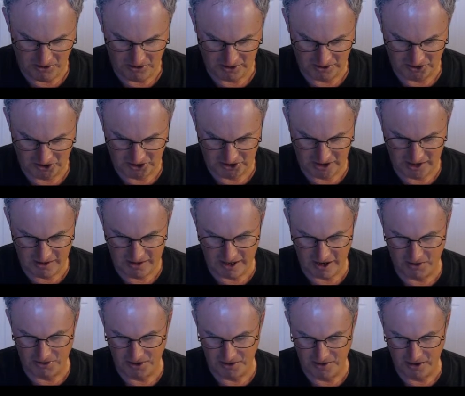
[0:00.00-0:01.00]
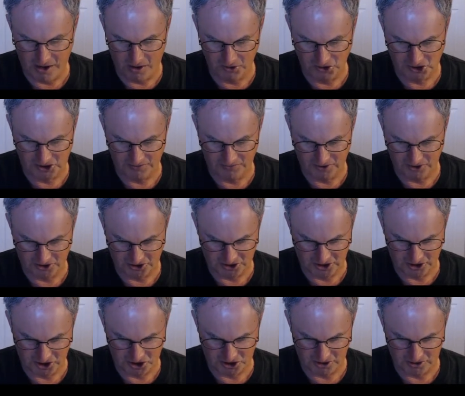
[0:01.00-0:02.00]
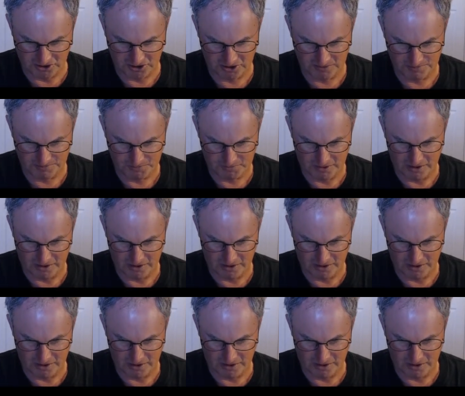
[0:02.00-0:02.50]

you can see there the notes of decisions